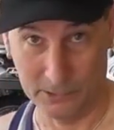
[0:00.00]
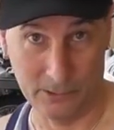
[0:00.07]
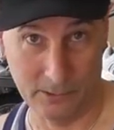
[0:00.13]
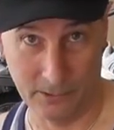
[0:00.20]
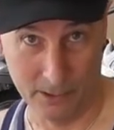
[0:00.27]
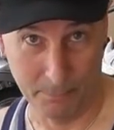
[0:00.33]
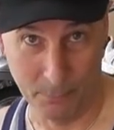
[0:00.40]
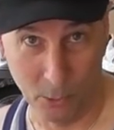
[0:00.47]

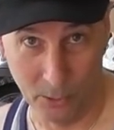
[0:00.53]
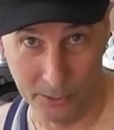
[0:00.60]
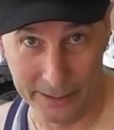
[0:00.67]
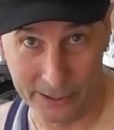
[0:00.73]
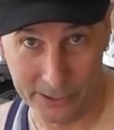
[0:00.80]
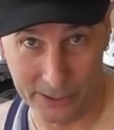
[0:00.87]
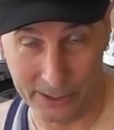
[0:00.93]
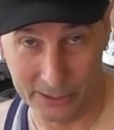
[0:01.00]
got more of
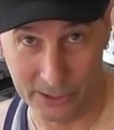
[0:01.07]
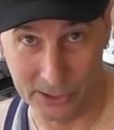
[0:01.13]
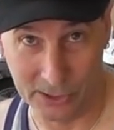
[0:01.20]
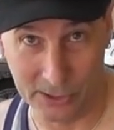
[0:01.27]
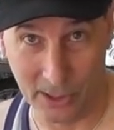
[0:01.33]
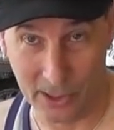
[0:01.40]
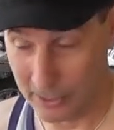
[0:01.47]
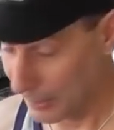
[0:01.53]
these things in
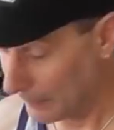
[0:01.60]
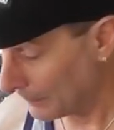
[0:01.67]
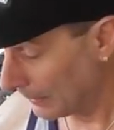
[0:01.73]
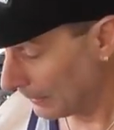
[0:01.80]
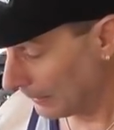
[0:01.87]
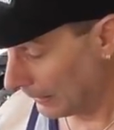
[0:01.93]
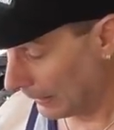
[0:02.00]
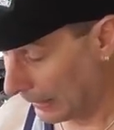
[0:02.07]
stock.
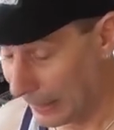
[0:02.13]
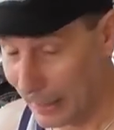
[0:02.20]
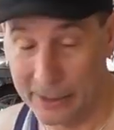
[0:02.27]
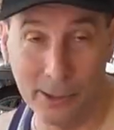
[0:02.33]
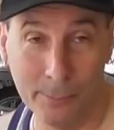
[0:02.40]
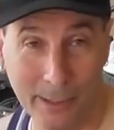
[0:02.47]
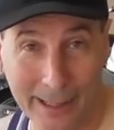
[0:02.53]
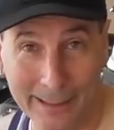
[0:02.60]

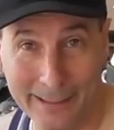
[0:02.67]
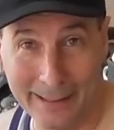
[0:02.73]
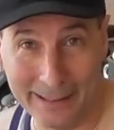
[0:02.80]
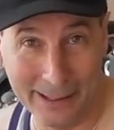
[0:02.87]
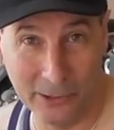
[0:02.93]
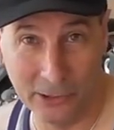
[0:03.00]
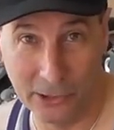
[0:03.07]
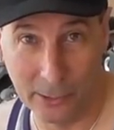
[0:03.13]
You might think
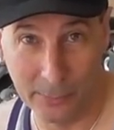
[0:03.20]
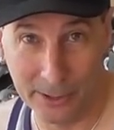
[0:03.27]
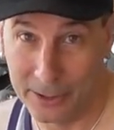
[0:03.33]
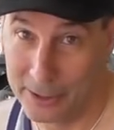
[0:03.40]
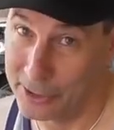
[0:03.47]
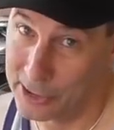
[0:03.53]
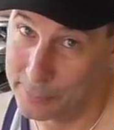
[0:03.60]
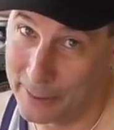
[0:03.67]
they're a little on
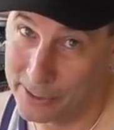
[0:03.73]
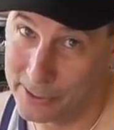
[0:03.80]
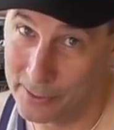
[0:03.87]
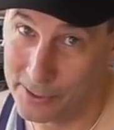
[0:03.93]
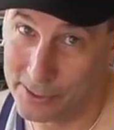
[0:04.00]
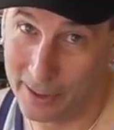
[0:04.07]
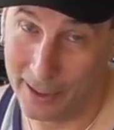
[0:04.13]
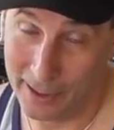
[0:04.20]
the
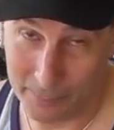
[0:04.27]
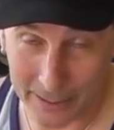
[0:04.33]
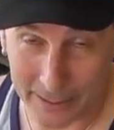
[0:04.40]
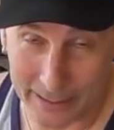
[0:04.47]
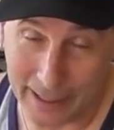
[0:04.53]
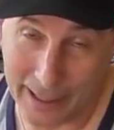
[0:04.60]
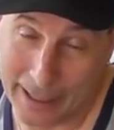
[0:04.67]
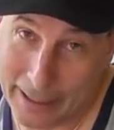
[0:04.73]
expensive side, but
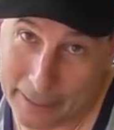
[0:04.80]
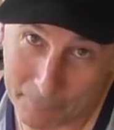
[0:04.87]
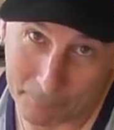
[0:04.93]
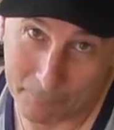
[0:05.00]
again,